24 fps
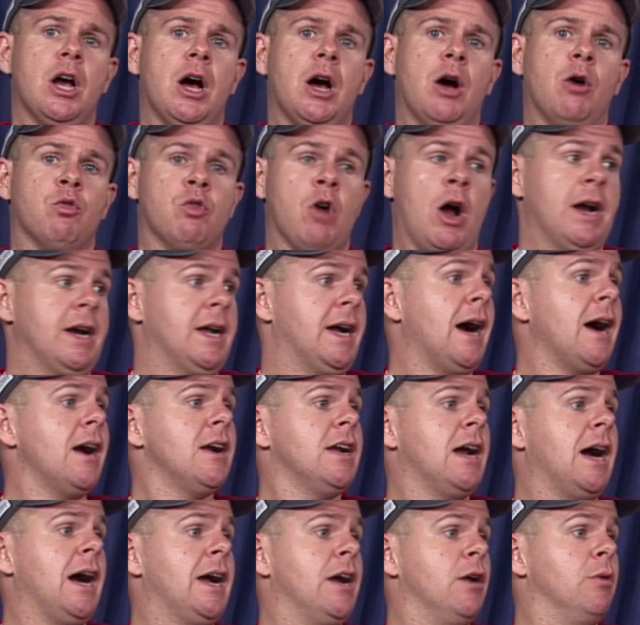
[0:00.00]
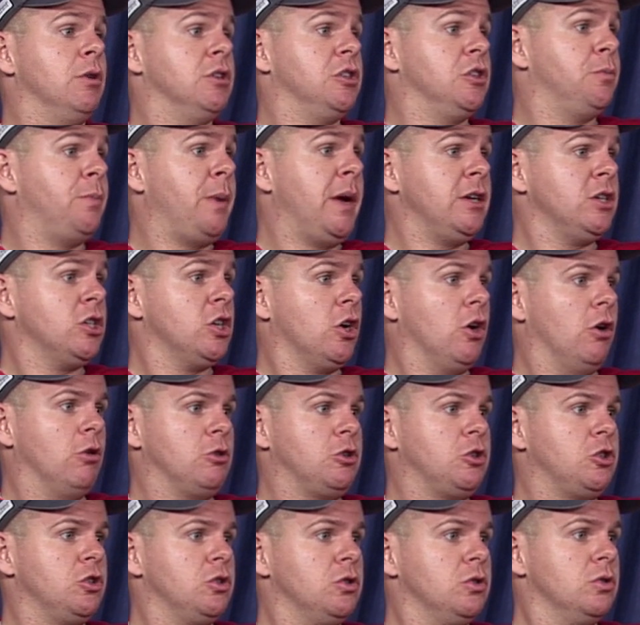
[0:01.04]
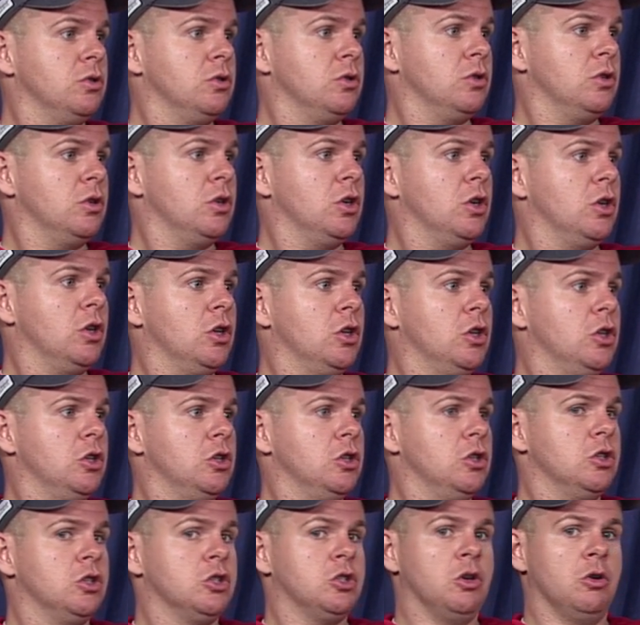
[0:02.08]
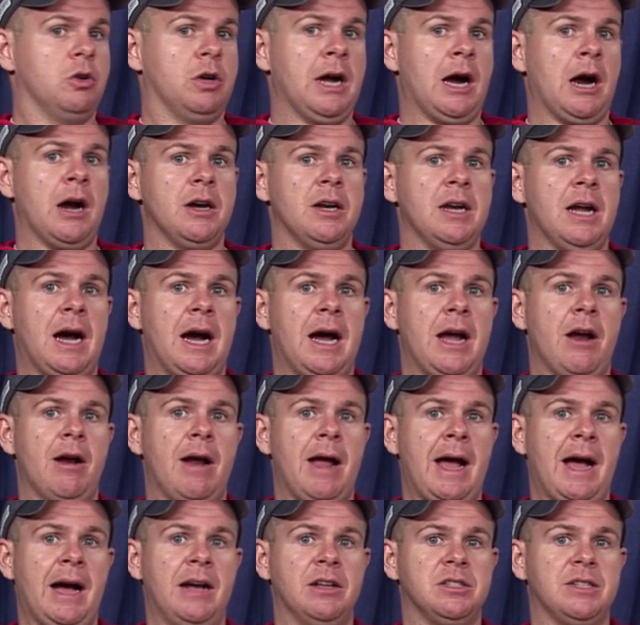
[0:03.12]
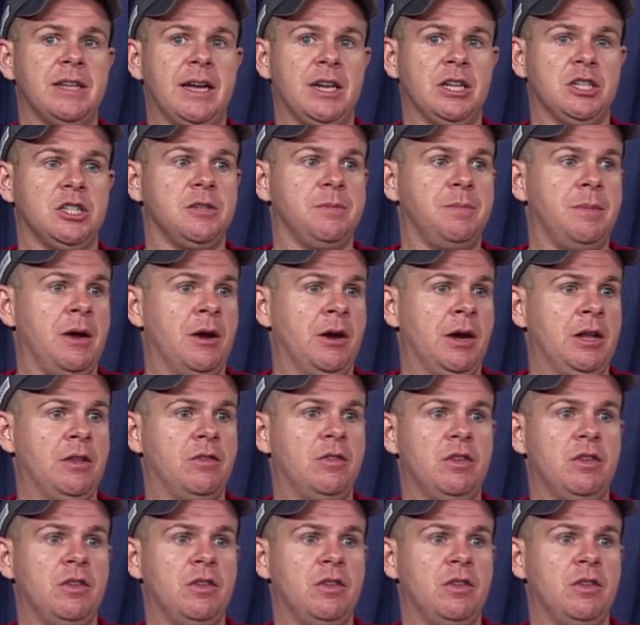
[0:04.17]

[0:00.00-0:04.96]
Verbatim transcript: Ron Gardenhire was his bench coach. Okay. So Gardenhire has that experience.